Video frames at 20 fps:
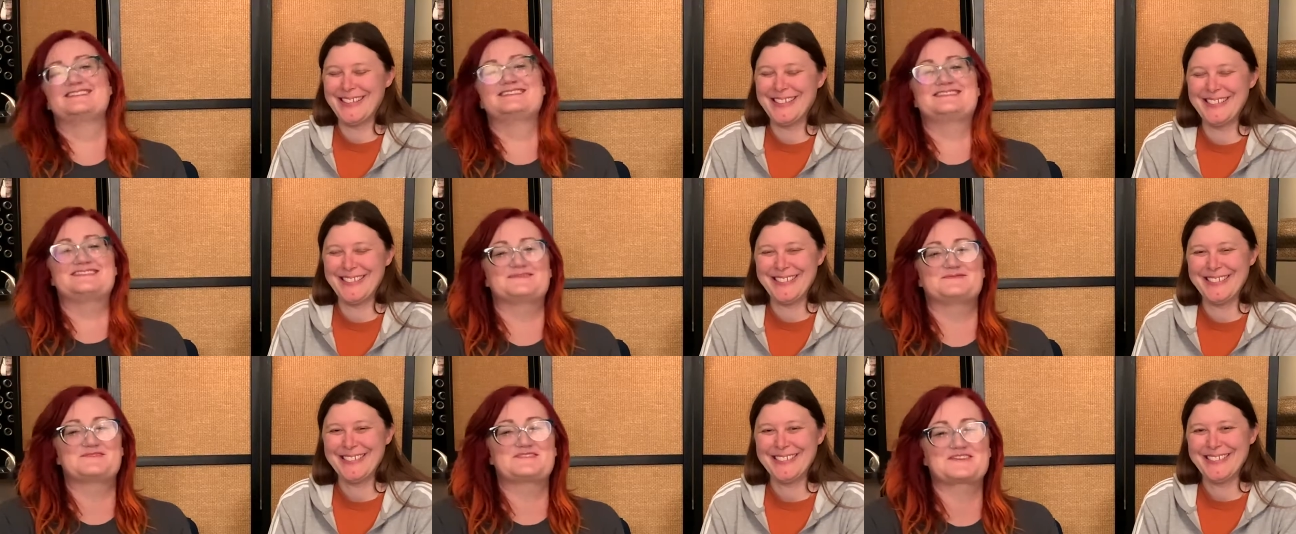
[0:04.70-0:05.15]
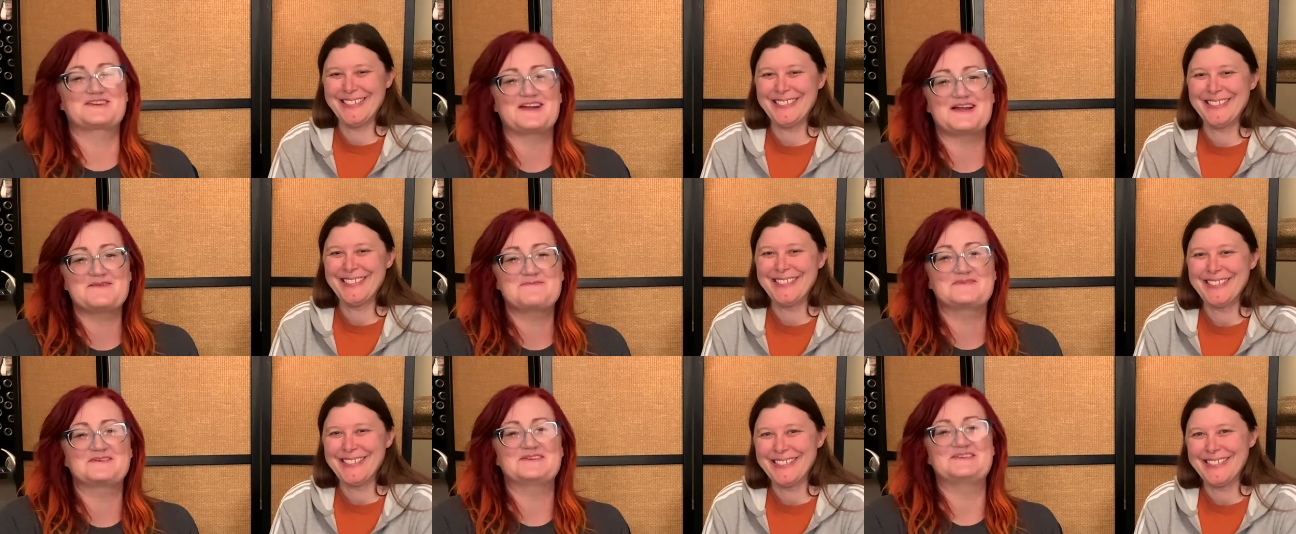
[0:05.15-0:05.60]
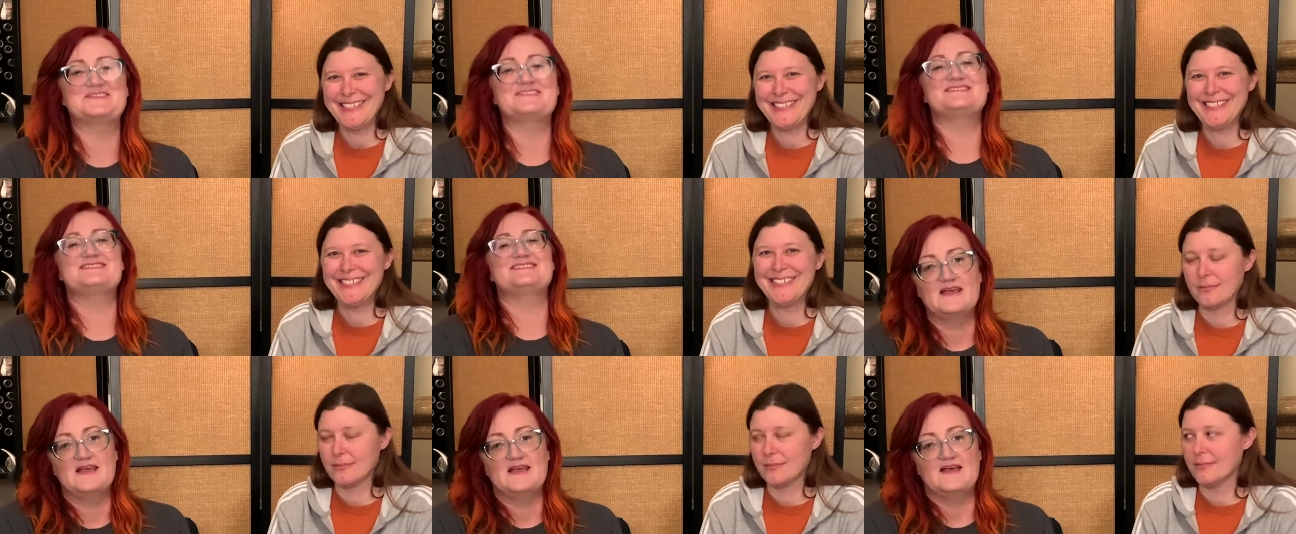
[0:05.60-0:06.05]

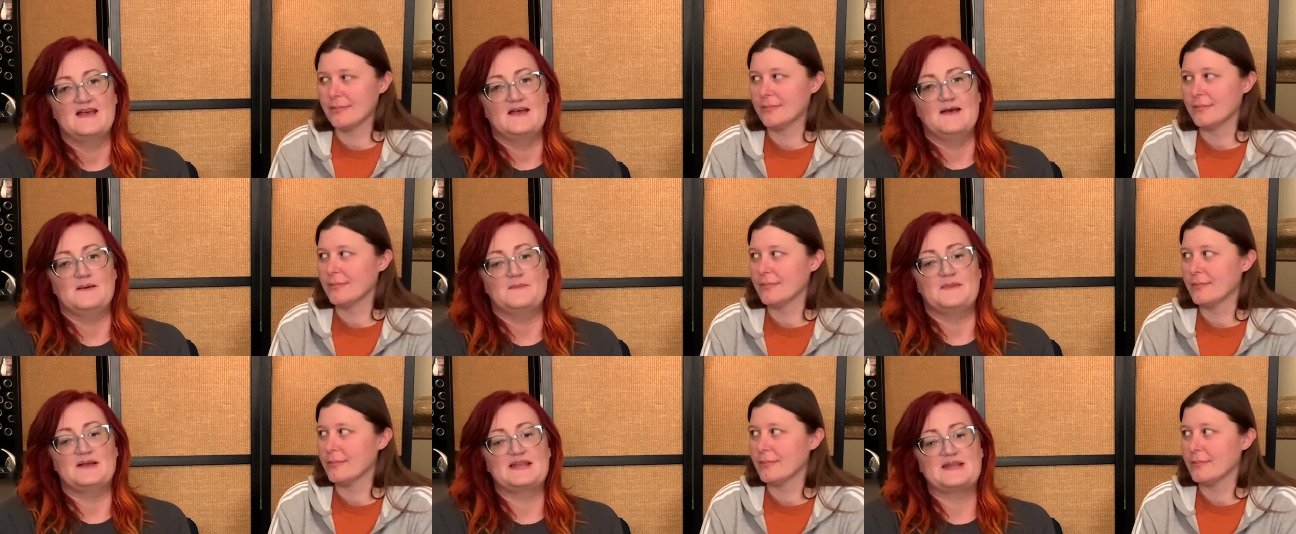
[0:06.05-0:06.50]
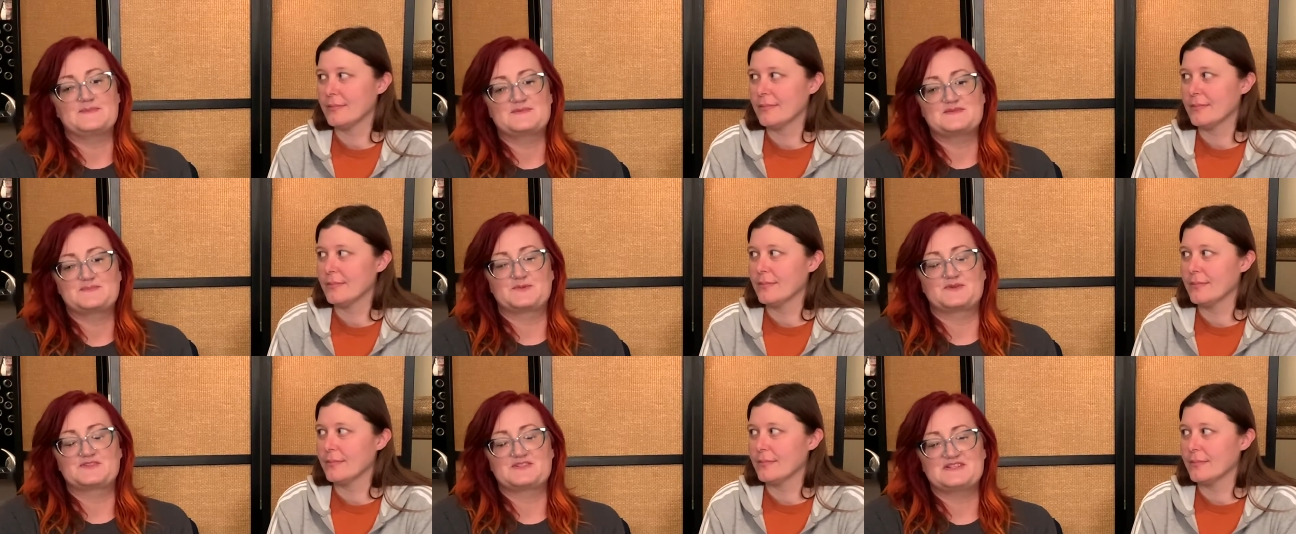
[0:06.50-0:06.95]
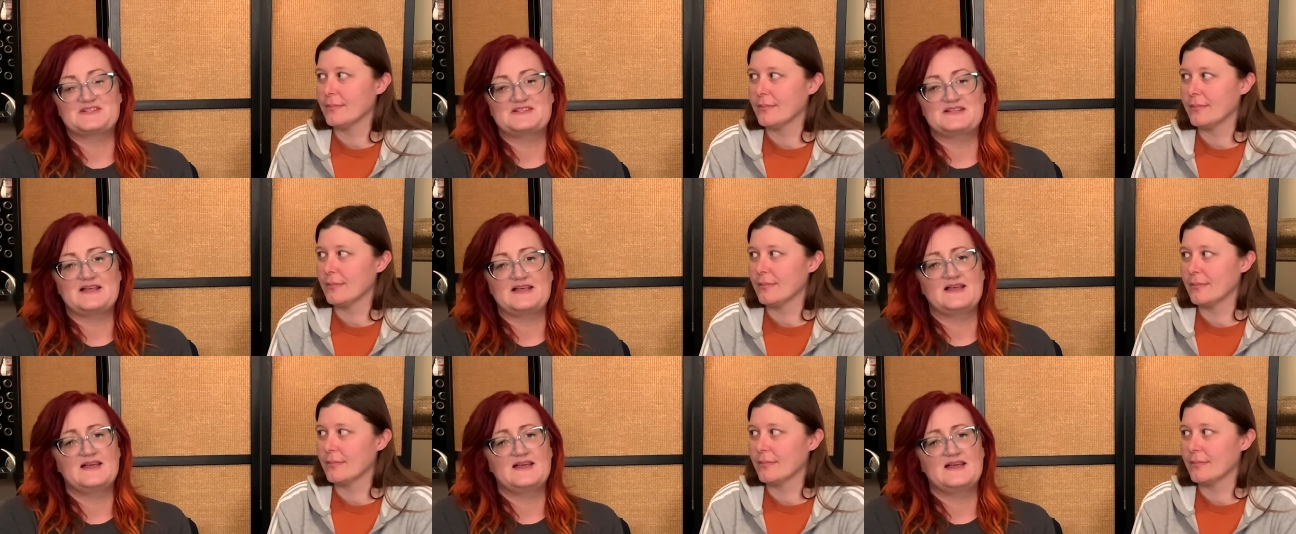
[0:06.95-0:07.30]
Speaker 1: subscribers. My name is Brigette.